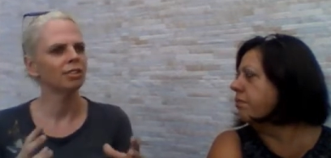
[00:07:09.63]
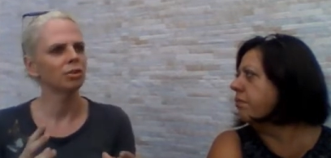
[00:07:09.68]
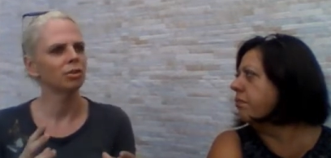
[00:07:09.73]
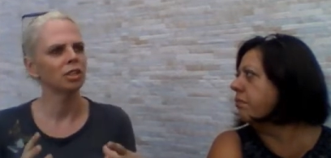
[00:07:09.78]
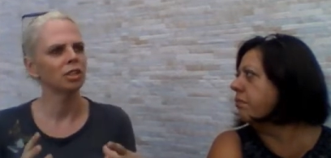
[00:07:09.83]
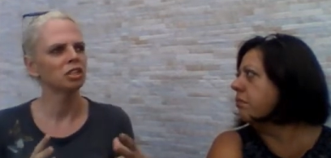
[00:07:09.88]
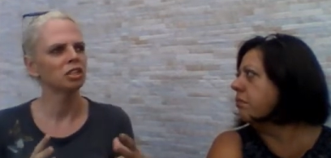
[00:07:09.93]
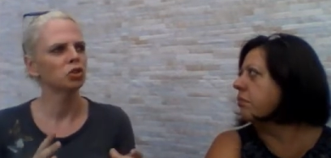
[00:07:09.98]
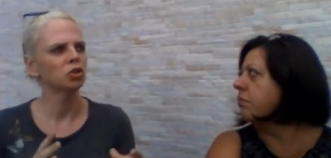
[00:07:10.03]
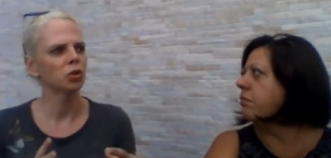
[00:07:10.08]
Speaker 1: I
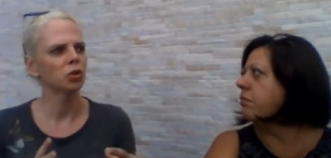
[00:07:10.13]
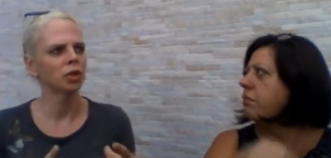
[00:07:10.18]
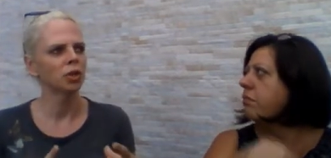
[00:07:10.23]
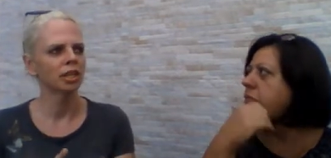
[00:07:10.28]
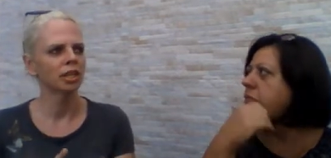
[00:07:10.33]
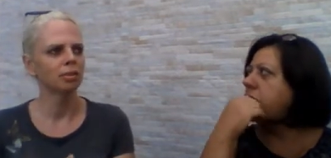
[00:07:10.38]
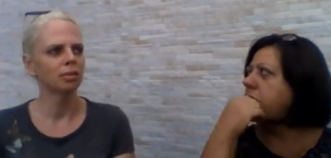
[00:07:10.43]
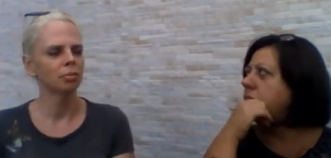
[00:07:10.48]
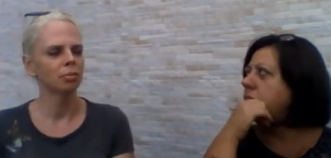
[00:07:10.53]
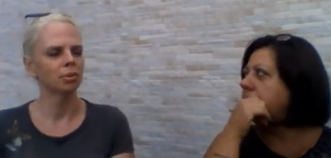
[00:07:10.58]
don't
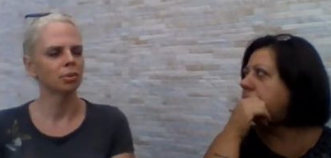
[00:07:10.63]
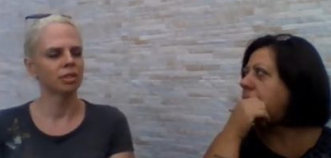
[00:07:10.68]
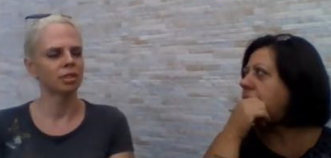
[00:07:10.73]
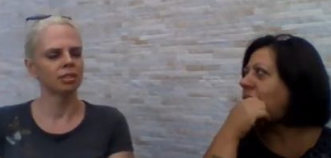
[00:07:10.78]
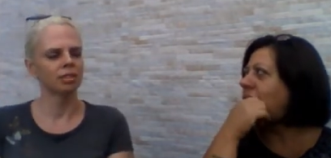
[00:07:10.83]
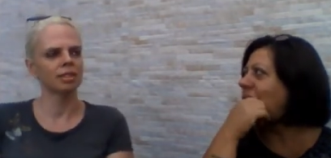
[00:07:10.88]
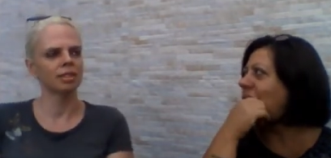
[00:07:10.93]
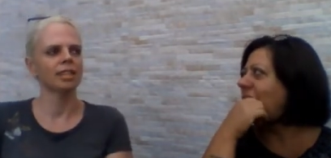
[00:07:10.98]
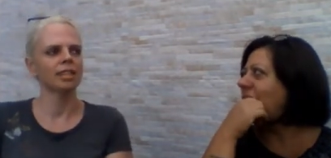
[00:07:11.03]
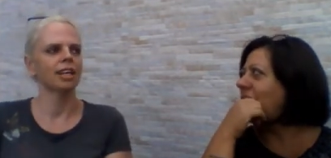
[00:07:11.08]
enjoy more
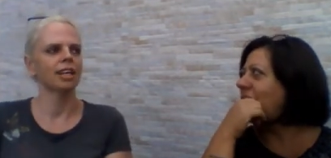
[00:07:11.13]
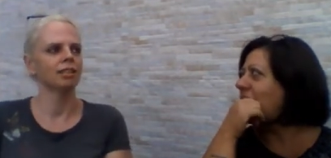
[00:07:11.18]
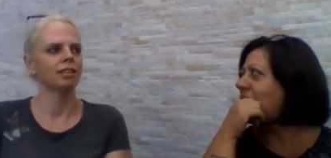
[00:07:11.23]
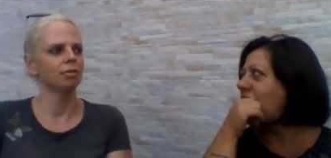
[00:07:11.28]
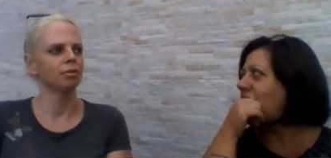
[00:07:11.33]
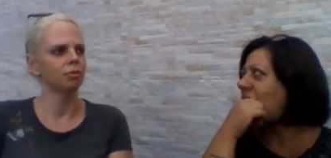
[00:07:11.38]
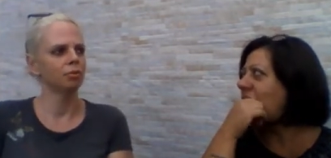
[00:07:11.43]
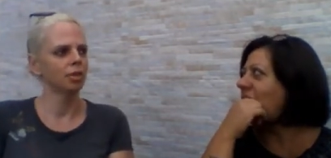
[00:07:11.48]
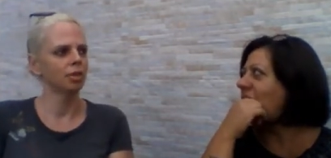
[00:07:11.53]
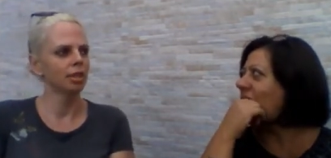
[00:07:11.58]
this kind
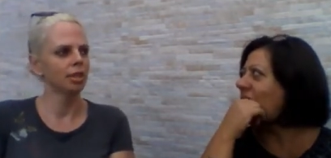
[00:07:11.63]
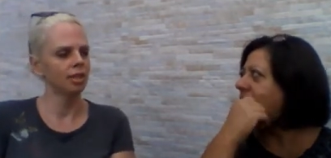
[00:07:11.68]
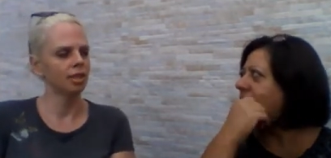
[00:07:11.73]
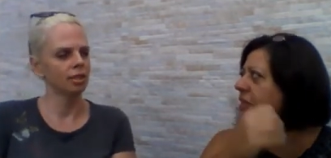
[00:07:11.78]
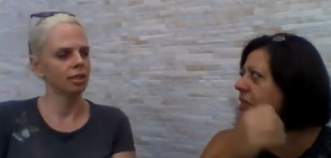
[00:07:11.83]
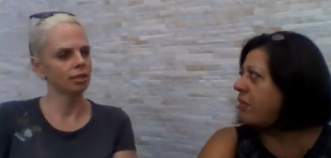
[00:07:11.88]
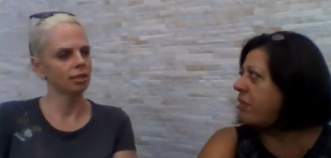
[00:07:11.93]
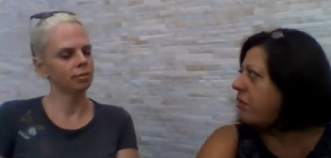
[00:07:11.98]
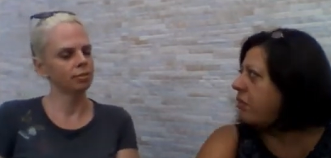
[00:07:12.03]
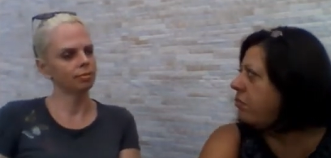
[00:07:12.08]
of
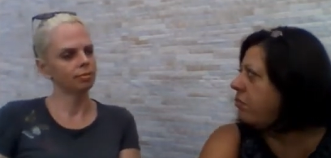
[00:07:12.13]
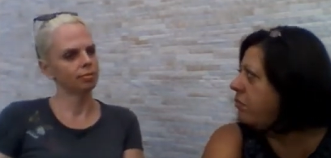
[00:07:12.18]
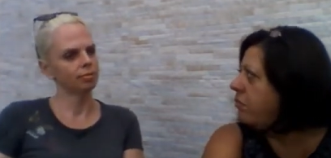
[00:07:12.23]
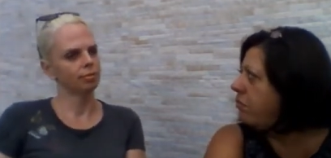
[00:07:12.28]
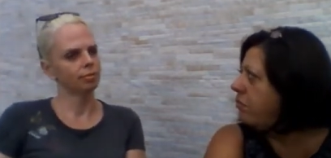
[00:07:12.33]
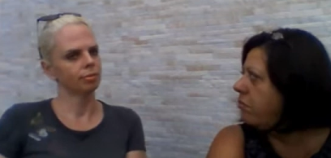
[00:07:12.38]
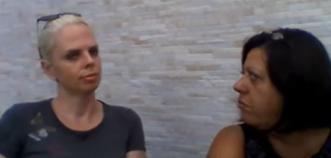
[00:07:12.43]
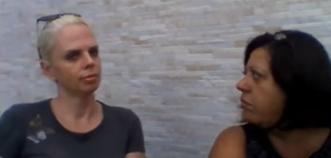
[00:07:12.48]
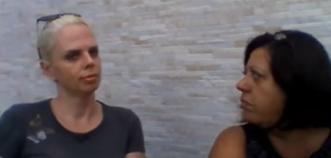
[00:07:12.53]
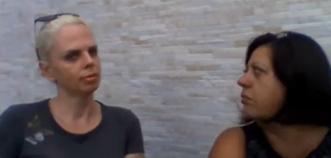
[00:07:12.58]
reading.
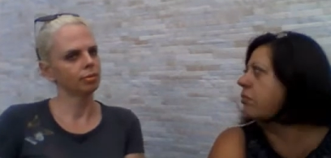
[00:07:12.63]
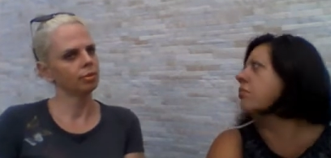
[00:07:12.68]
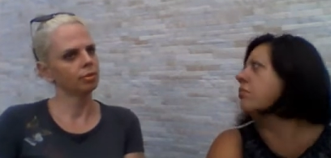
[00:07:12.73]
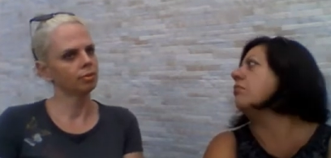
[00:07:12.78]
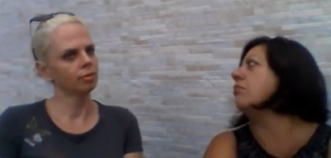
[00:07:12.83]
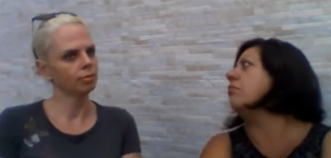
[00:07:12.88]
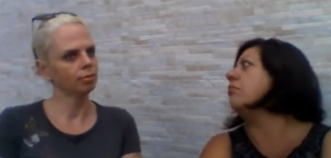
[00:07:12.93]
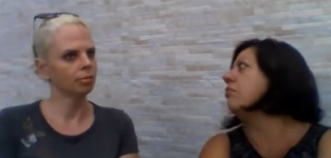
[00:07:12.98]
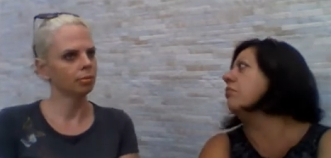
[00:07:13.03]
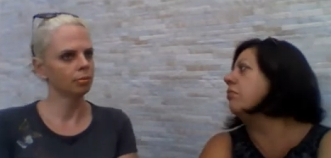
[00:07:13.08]

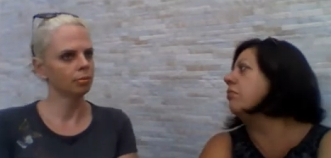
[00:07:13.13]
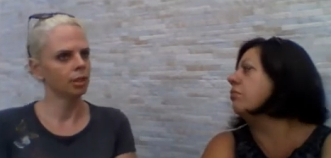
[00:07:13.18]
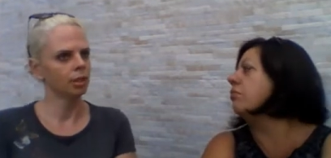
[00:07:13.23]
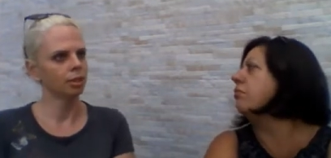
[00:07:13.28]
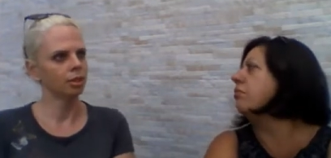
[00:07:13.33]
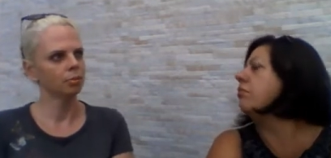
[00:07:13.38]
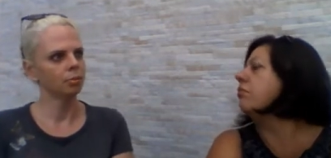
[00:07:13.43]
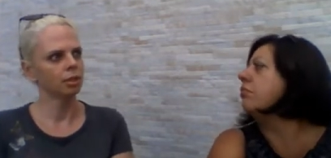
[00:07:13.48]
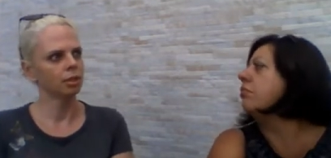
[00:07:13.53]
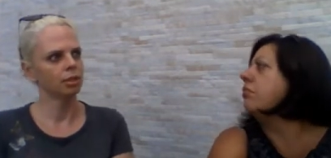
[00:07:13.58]
Mm-hmm.
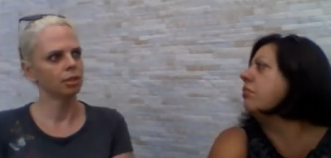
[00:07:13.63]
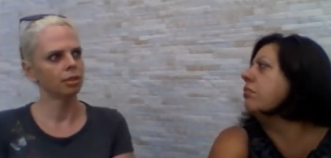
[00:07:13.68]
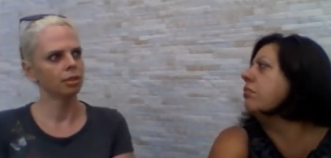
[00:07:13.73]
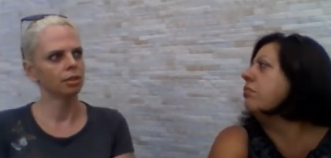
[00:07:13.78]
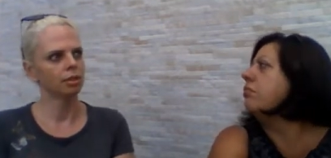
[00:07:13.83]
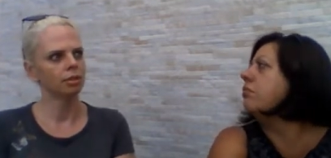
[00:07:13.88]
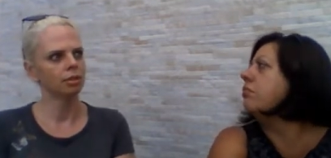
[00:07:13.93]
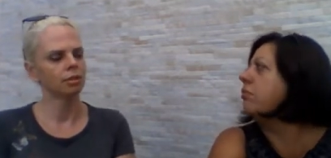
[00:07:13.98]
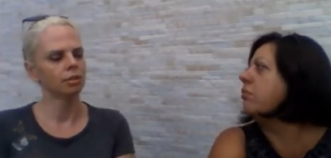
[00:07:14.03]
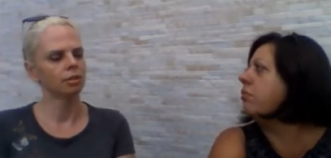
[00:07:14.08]
Maybe